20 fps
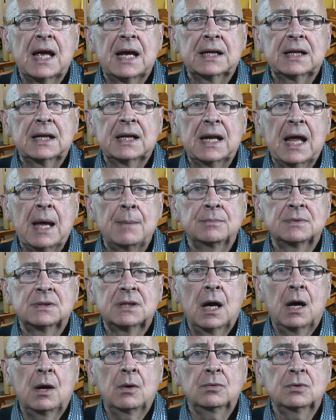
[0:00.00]
a
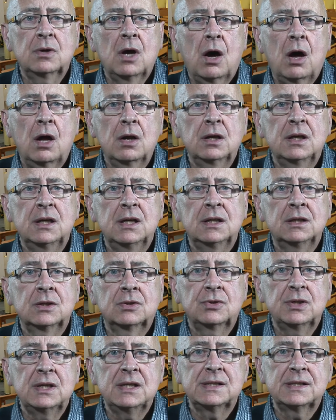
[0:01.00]
clampdown on
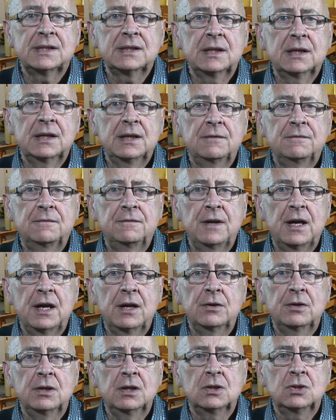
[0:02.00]
increasingly
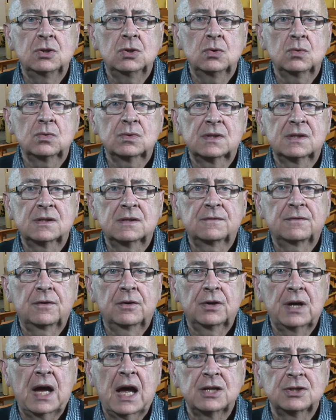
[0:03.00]
varied uses
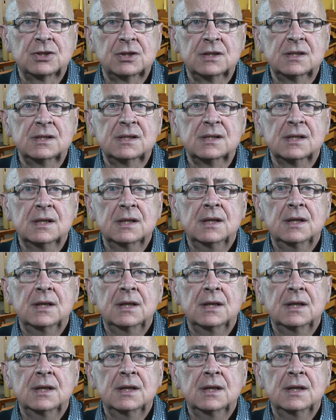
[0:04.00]
for ashes,